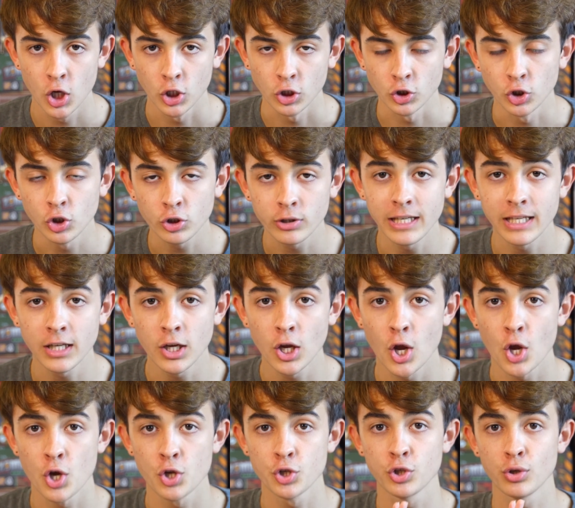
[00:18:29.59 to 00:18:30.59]

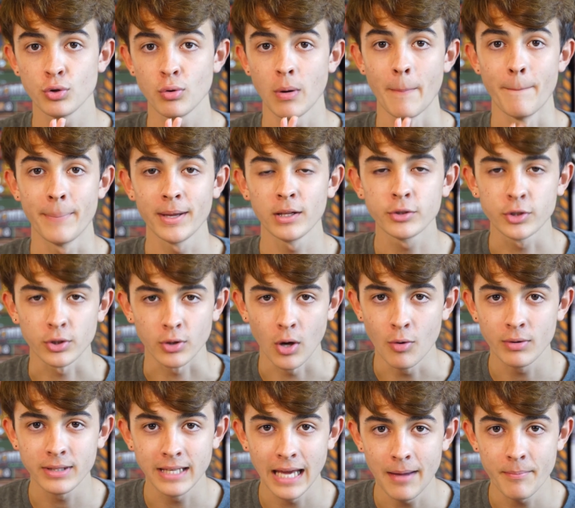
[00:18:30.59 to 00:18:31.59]
looking to build your
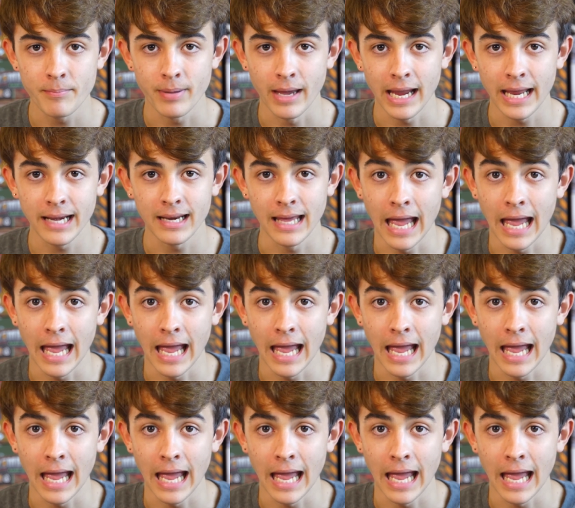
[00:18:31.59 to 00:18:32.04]
own campaign,